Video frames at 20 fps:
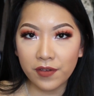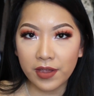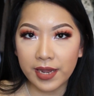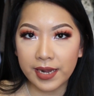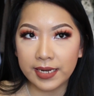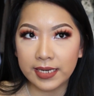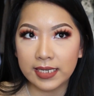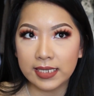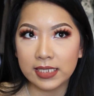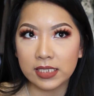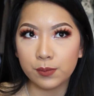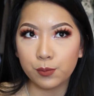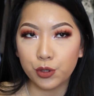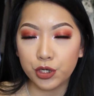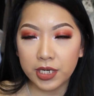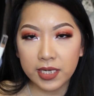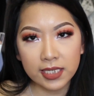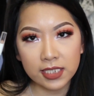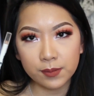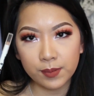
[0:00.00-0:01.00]
and it's
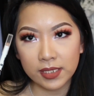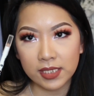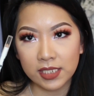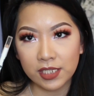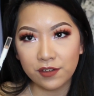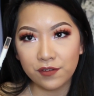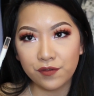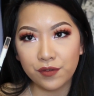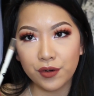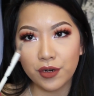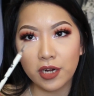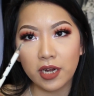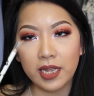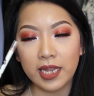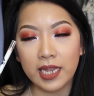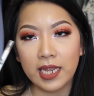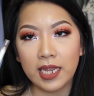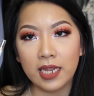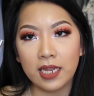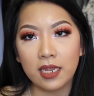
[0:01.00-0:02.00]
pretty expensive for
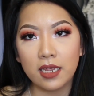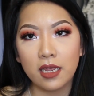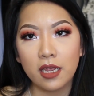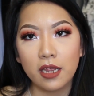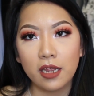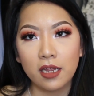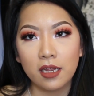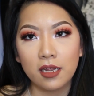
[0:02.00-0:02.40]
a